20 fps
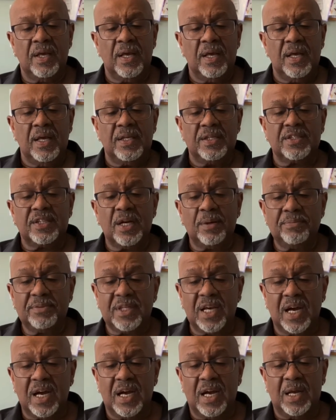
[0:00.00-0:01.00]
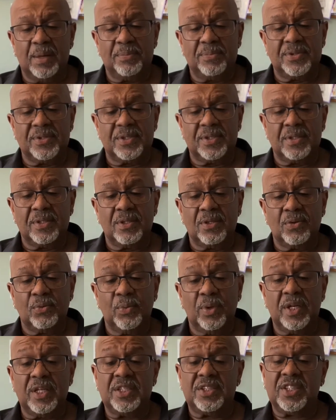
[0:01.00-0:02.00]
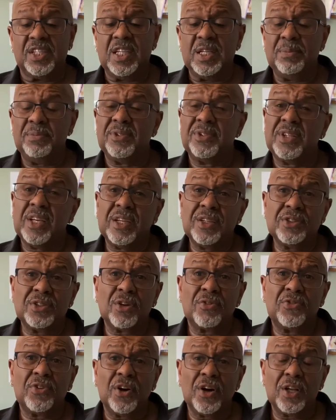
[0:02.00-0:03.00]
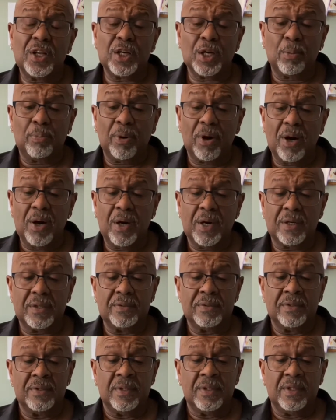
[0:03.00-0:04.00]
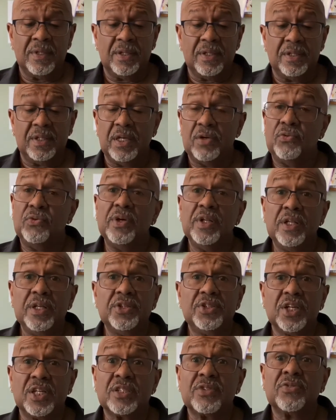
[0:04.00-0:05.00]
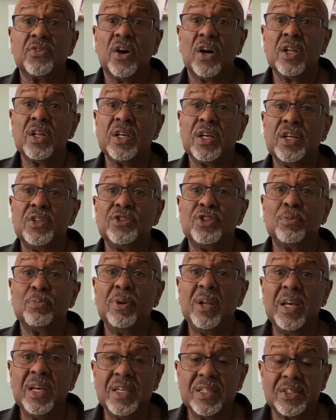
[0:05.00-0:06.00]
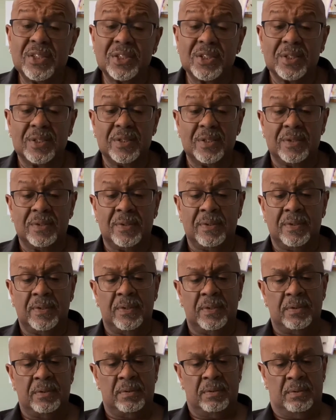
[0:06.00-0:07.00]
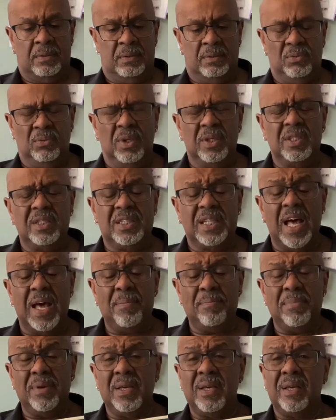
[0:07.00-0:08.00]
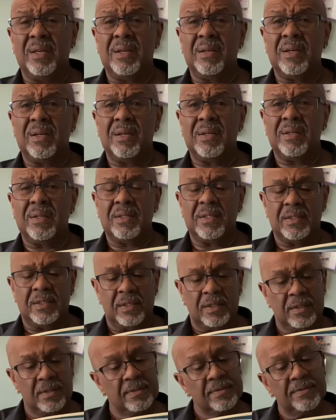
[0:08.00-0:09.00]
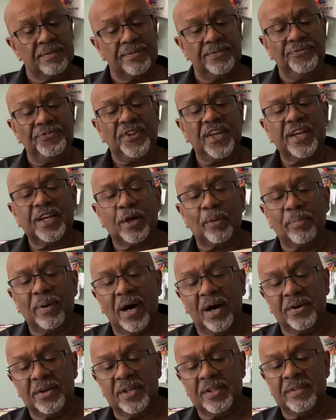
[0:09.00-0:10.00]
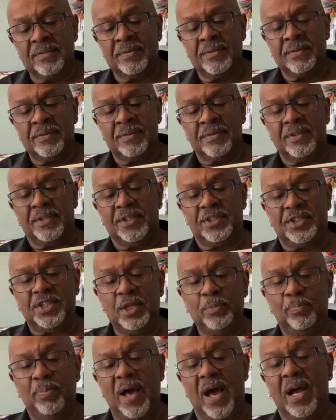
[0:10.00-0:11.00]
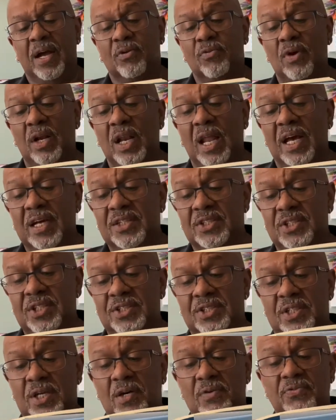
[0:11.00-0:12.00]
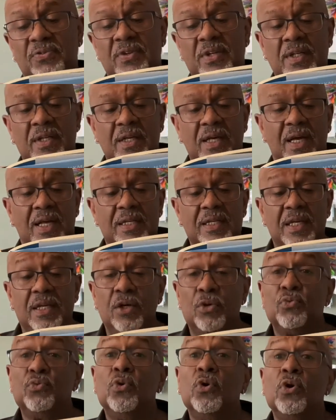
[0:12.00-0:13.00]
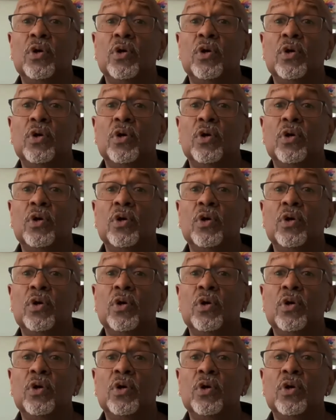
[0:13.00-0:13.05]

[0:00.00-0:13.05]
sometimes when it seems things are falling apart, they're really just falling into place." What does that mean? Think about it. Sit back, relax yourself, and let it roll